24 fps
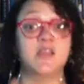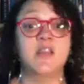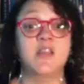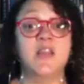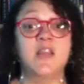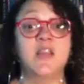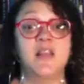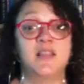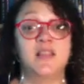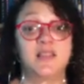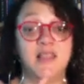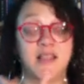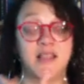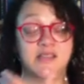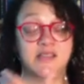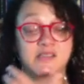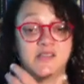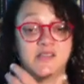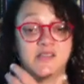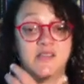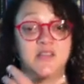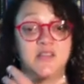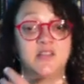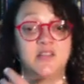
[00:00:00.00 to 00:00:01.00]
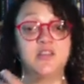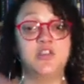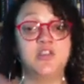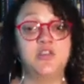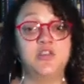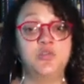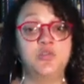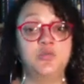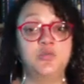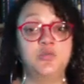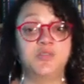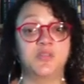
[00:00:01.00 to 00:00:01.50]
Let's
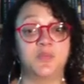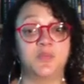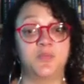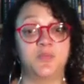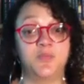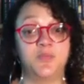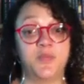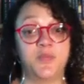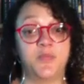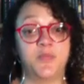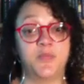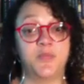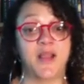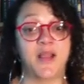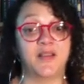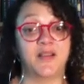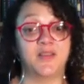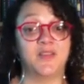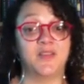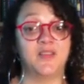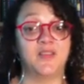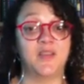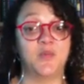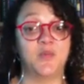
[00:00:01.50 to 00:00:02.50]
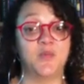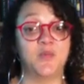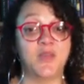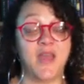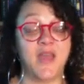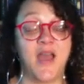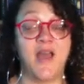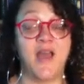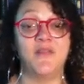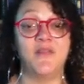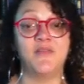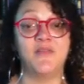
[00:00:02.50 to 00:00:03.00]
use the practices that we
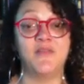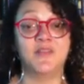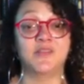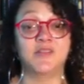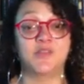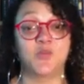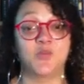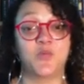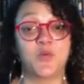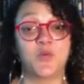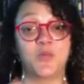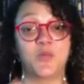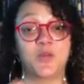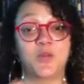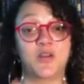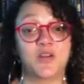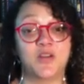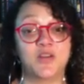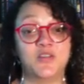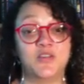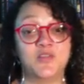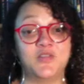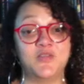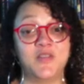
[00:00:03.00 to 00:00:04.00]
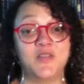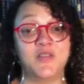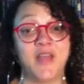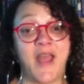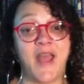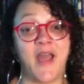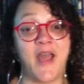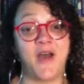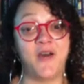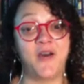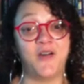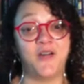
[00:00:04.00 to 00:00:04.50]
have. And so what we're going to do
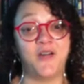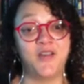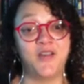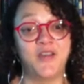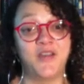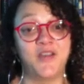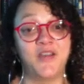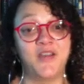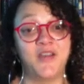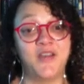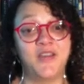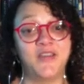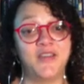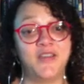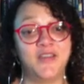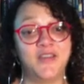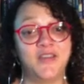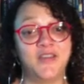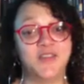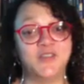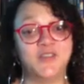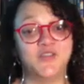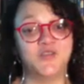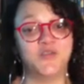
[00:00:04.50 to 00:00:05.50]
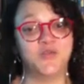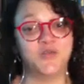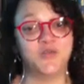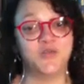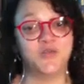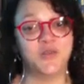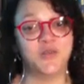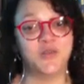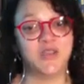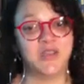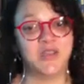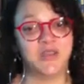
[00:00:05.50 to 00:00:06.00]
now is
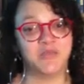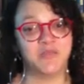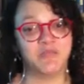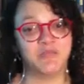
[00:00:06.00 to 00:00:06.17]
dream.